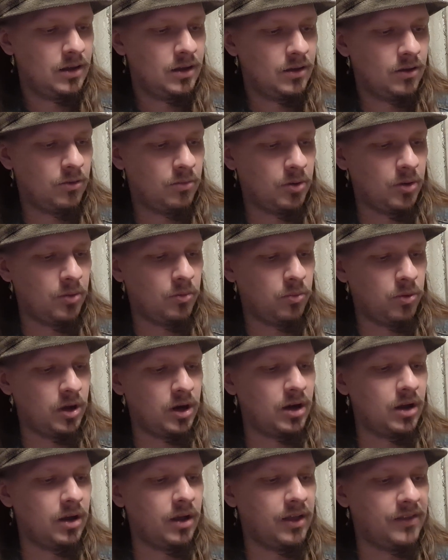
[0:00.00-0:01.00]
but
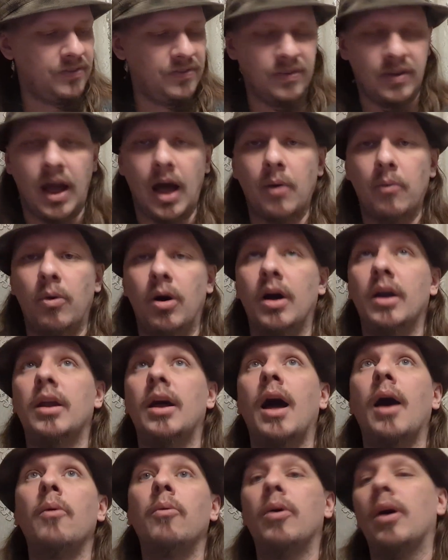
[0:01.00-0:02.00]
what I
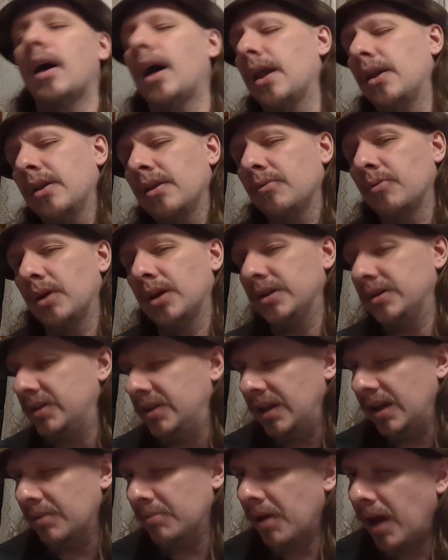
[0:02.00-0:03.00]
don't even want
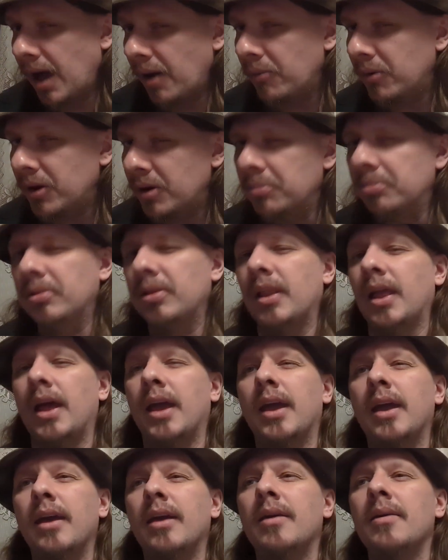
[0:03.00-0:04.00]
to DM it. I want to
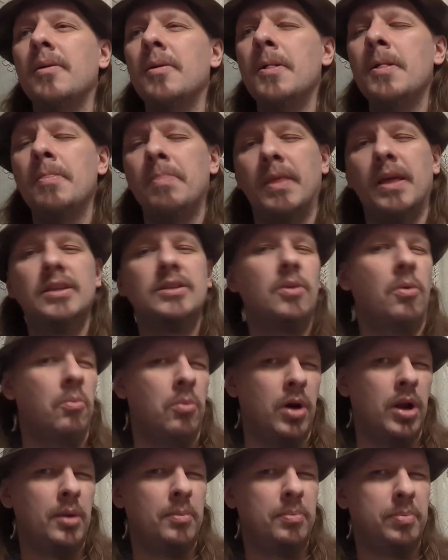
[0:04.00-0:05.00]
play it because I
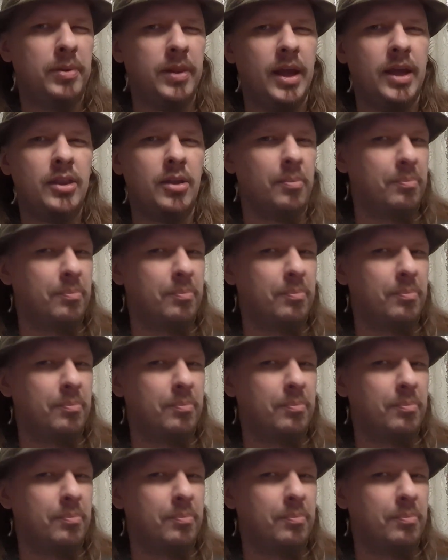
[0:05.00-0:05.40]
want to play the